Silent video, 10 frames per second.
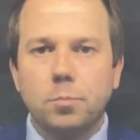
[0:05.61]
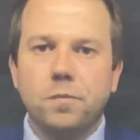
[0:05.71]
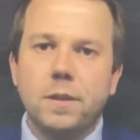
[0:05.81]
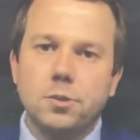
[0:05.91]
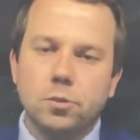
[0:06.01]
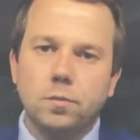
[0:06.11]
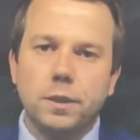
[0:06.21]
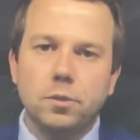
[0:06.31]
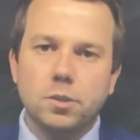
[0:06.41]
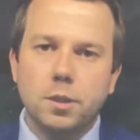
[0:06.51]
professor of
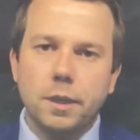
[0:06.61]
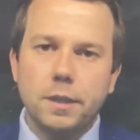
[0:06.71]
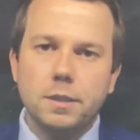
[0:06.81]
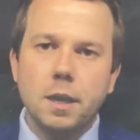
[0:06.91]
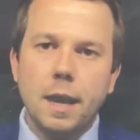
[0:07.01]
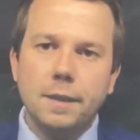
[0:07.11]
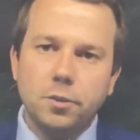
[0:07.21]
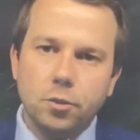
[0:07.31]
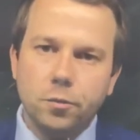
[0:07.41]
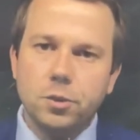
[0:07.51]
legal studies at the
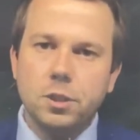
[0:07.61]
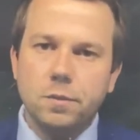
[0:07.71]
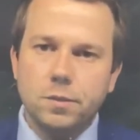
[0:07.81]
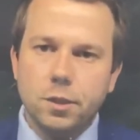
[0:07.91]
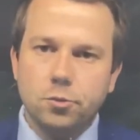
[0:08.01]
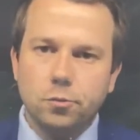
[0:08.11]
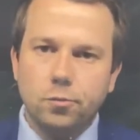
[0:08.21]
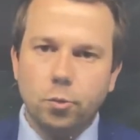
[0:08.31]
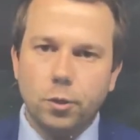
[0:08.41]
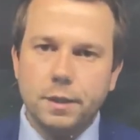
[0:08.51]
University of Central
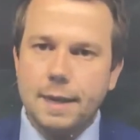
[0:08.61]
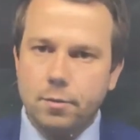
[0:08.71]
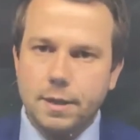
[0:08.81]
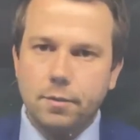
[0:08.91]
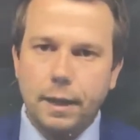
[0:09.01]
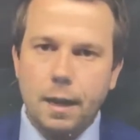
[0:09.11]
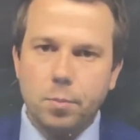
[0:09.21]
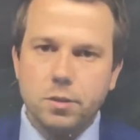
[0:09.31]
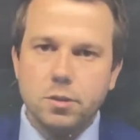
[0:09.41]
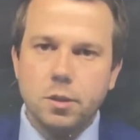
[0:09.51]
Florida downtown
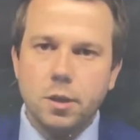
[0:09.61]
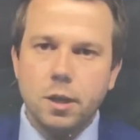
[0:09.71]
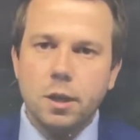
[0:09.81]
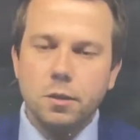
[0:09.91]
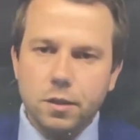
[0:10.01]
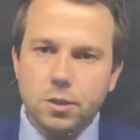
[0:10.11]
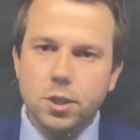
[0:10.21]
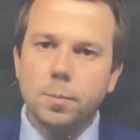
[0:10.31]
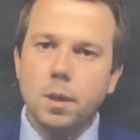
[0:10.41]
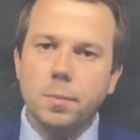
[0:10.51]
campus. This
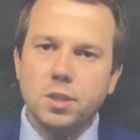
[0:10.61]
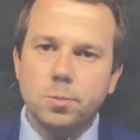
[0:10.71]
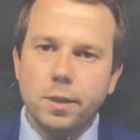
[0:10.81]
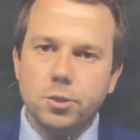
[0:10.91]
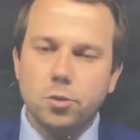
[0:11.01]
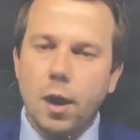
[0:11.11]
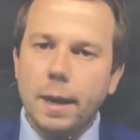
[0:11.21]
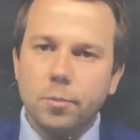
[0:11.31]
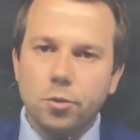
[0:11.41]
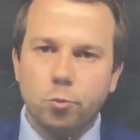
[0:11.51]
upcoming semester, I
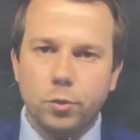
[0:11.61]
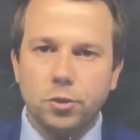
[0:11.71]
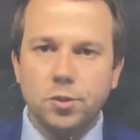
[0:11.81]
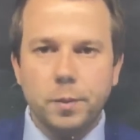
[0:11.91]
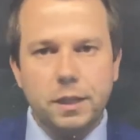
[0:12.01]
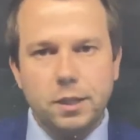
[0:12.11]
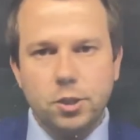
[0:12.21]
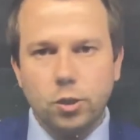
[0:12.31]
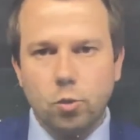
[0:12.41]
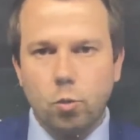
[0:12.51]
am thrilled to be
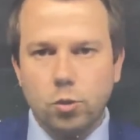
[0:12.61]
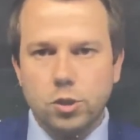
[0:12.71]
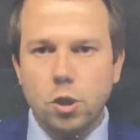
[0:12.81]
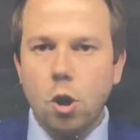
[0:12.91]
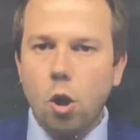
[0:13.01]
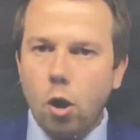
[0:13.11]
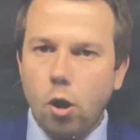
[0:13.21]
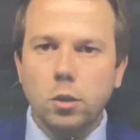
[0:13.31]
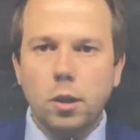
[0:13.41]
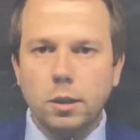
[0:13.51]
teaching a course
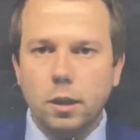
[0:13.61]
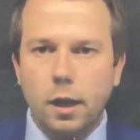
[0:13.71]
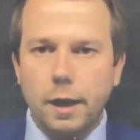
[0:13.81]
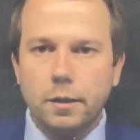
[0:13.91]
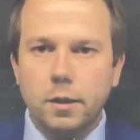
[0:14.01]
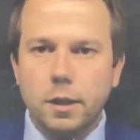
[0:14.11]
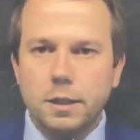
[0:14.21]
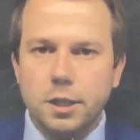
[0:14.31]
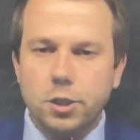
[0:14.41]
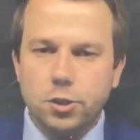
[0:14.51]
all online,
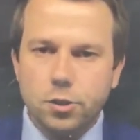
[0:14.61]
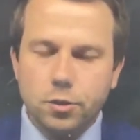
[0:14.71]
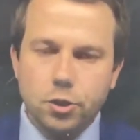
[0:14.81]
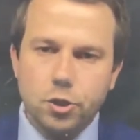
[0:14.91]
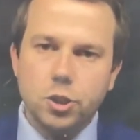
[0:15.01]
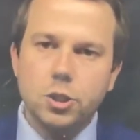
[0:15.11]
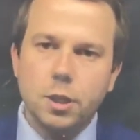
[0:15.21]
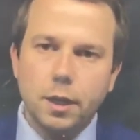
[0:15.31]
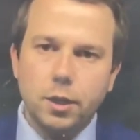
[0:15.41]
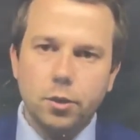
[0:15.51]
teaching students just
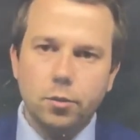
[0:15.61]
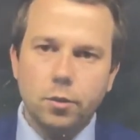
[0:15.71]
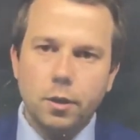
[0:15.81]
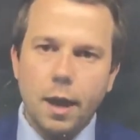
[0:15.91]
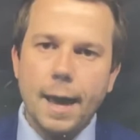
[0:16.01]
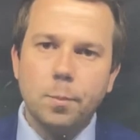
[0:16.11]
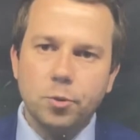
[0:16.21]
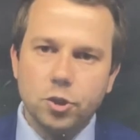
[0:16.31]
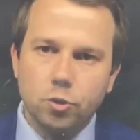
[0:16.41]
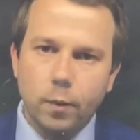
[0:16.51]
like you how to
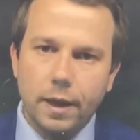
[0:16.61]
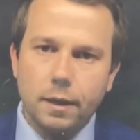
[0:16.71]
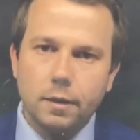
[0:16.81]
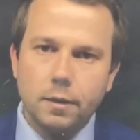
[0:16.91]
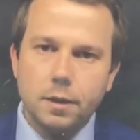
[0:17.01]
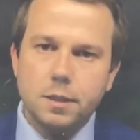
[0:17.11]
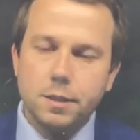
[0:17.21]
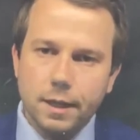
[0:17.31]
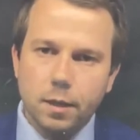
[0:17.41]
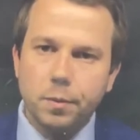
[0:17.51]
persuade,
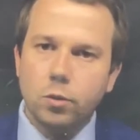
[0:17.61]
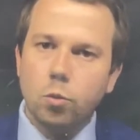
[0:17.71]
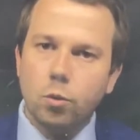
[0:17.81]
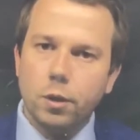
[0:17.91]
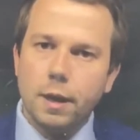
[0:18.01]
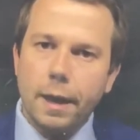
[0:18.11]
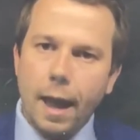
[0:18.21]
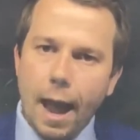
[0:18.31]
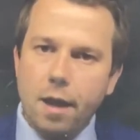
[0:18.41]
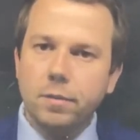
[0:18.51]
stand up in court,
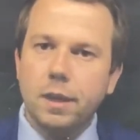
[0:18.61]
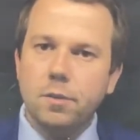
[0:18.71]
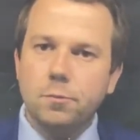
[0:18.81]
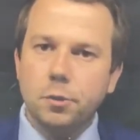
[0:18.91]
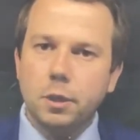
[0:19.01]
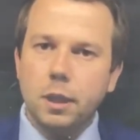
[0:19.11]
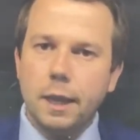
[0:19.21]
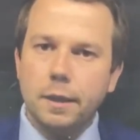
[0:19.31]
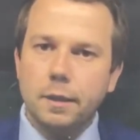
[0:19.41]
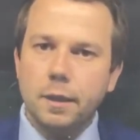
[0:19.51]
advocate for a
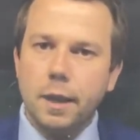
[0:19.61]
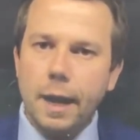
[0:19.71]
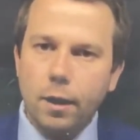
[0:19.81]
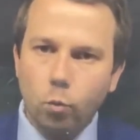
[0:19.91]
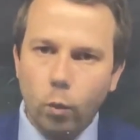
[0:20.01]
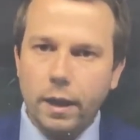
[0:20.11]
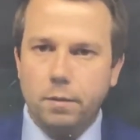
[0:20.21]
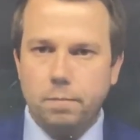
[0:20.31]
client, and win.